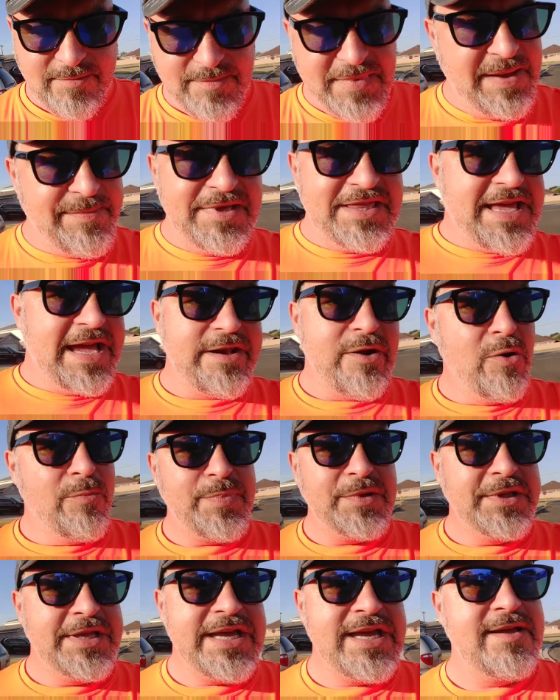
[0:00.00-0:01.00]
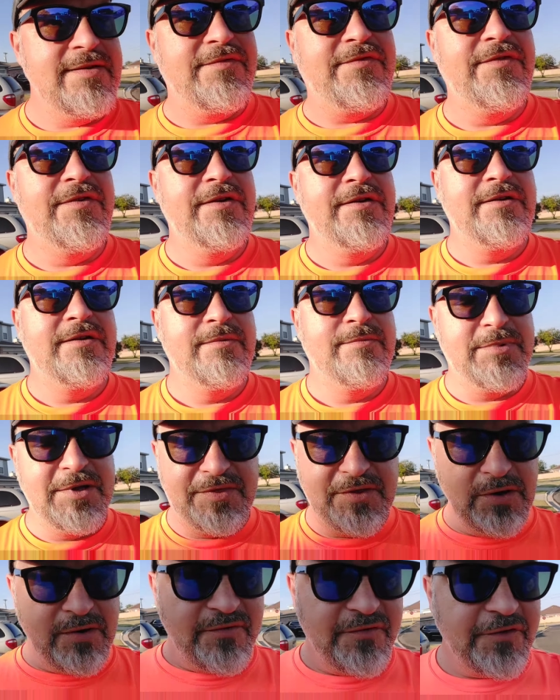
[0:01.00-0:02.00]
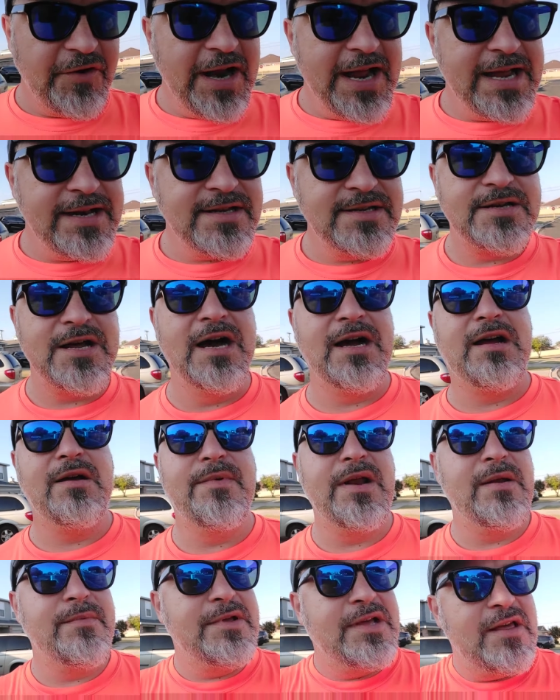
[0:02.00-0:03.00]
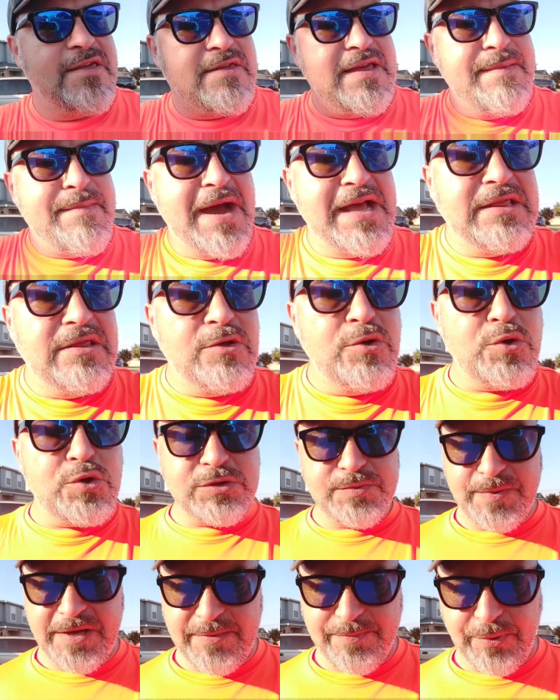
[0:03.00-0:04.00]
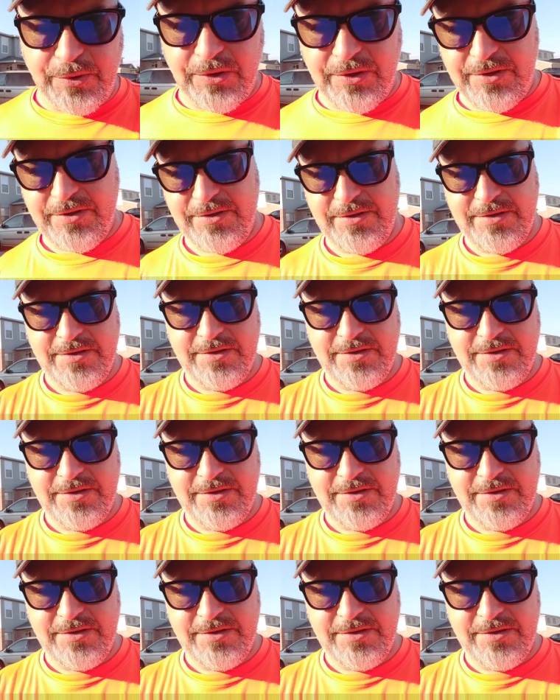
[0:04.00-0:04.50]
Maybe they don't believe, but they're afraid to talk about it because they might lose people.